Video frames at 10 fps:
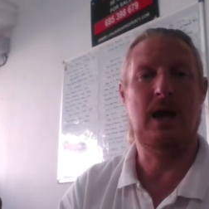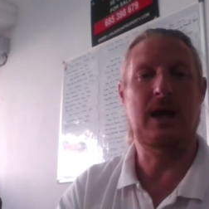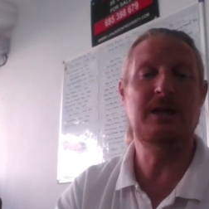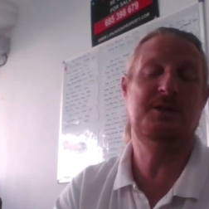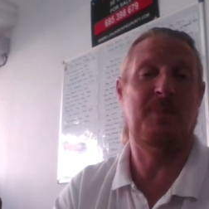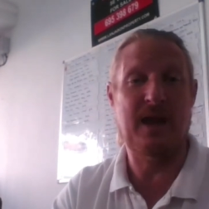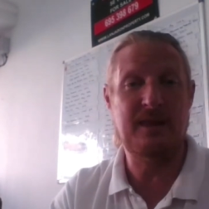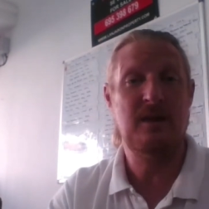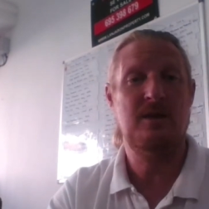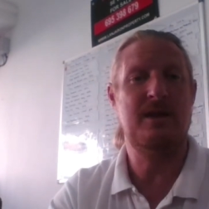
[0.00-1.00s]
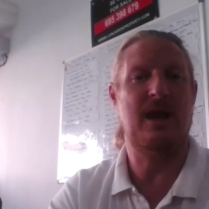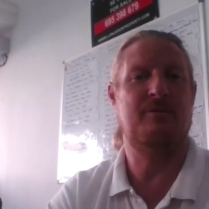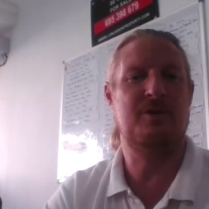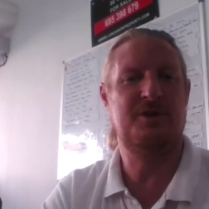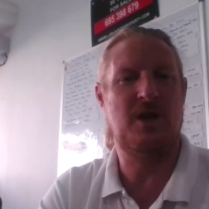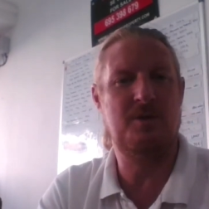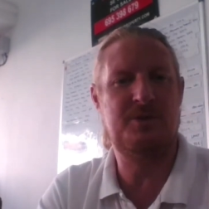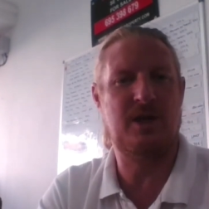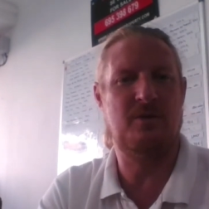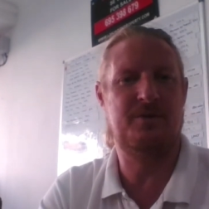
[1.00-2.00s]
in Spain the average timescale